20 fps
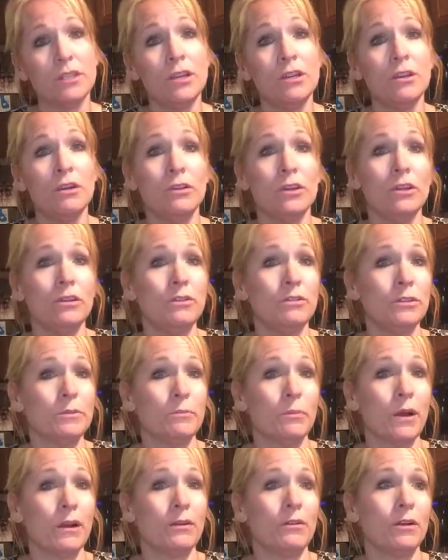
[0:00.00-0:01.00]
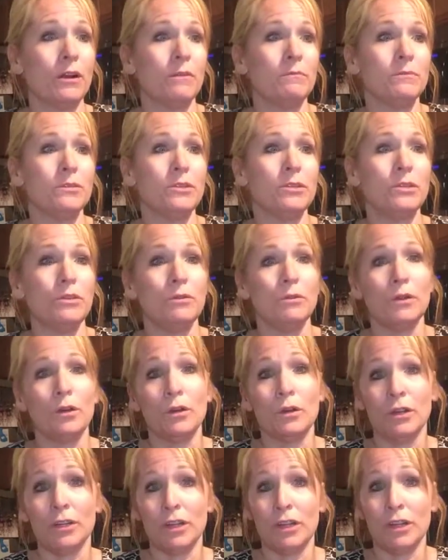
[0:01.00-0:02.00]
you know, you use breadcrumbs to
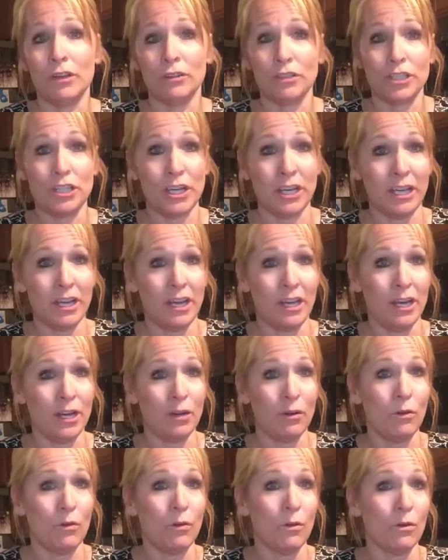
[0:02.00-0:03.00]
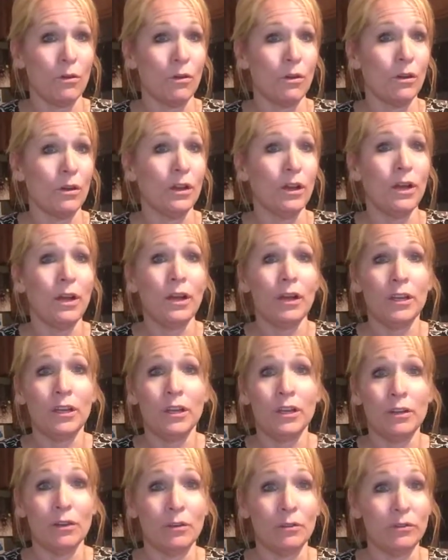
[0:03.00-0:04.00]
cook your chicken or,
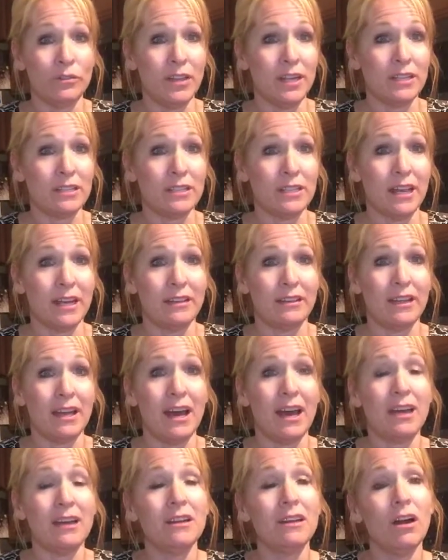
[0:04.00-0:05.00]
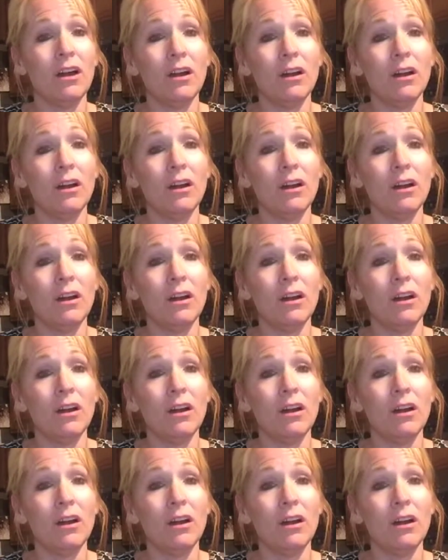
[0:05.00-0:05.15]
you know, things like that.